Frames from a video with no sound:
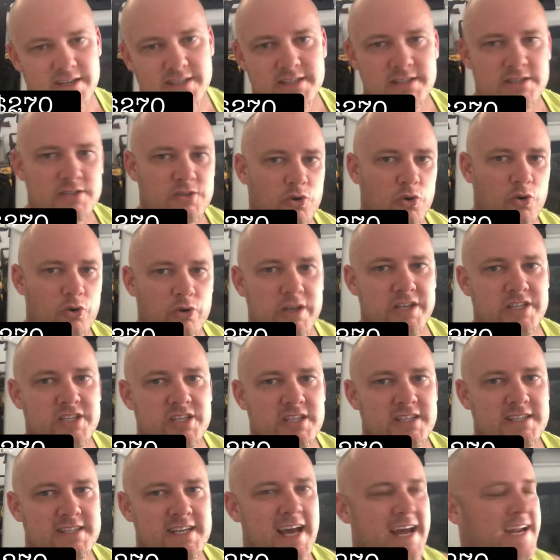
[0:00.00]
storage
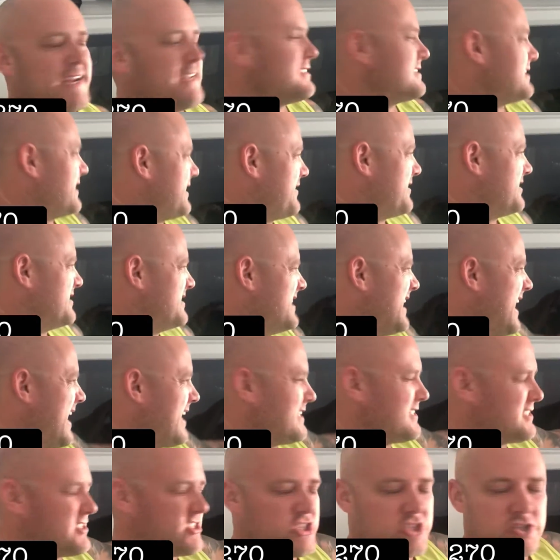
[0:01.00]
containers like the
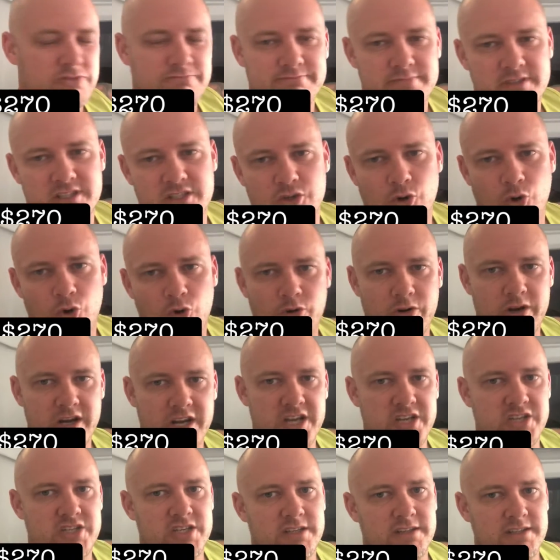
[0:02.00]
dash
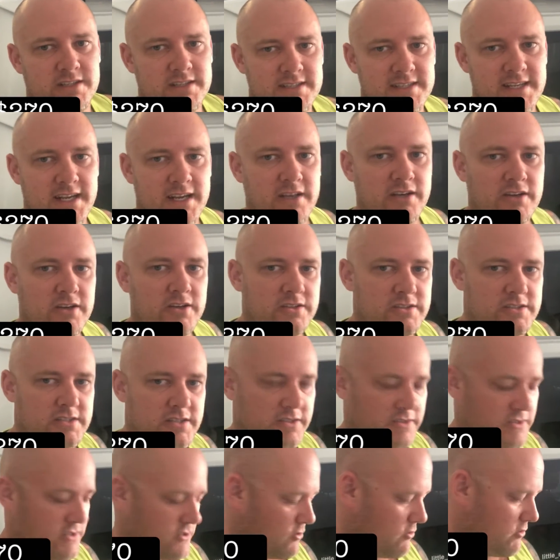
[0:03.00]
storage and the center
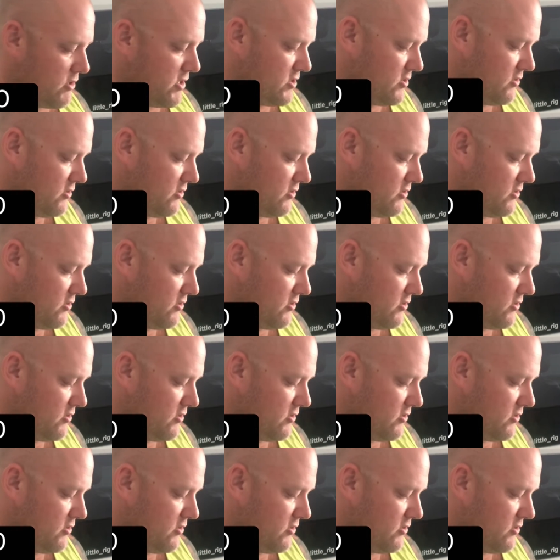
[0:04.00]
console storage, all